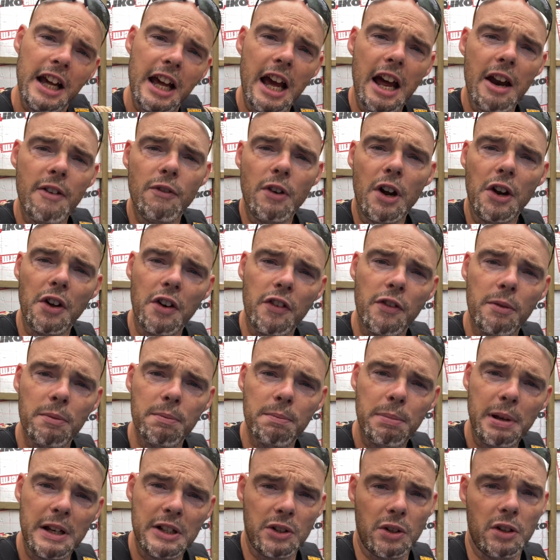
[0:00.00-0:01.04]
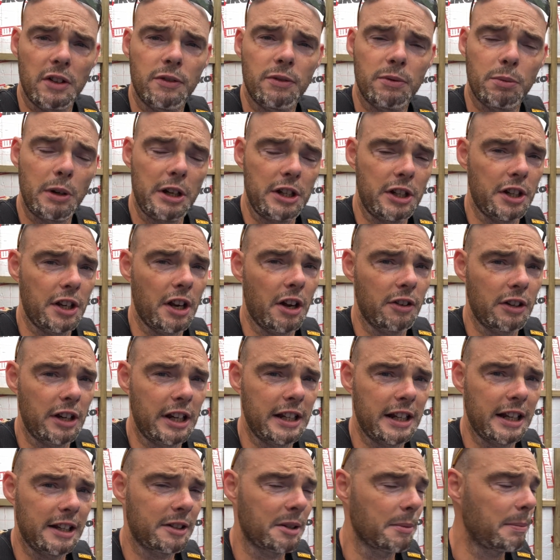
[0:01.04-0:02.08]
and run off and piss off where you don't need
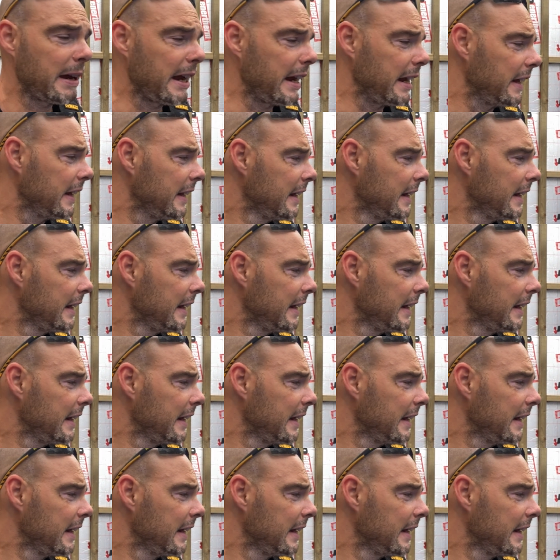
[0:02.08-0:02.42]
it to be,